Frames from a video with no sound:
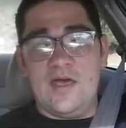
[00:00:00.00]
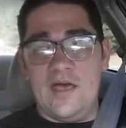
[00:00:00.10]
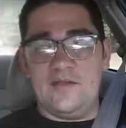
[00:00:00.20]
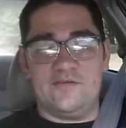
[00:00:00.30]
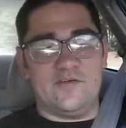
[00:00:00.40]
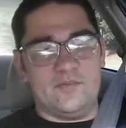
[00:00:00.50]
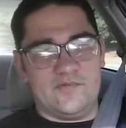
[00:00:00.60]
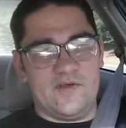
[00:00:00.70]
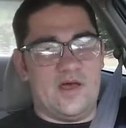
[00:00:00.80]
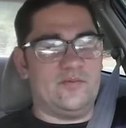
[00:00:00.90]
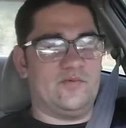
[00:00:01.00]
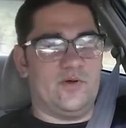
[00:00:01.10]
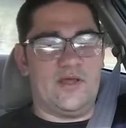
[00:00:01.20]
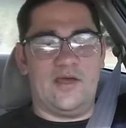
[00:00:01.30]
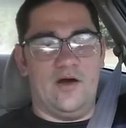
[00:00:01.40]
And sometimes
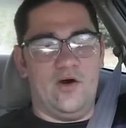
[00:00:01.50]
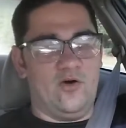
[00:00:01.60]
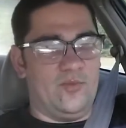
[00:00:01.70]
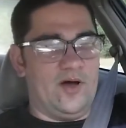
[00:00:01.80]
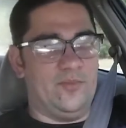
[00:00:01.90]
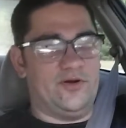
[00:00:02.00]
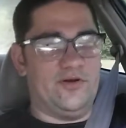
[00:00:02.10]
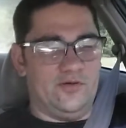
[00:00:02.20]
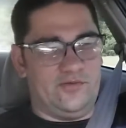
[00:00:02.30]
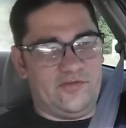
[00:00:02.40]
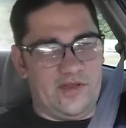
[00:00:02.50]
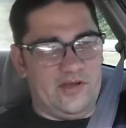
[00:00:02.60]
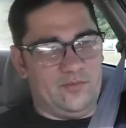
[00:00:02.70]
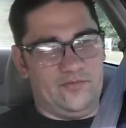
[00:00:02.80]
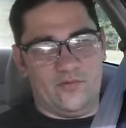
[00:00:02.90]
when I get home, I'll put a new set
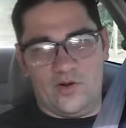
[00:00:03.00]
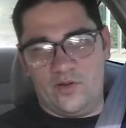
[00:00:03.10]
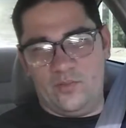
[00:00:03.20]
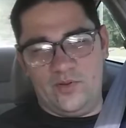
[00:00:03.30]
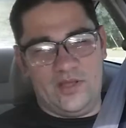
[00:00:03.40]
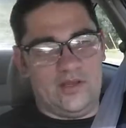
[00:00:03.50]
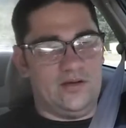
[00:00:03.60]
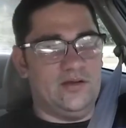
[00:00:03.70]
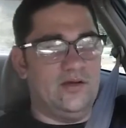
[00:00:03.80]
in before I go to bed.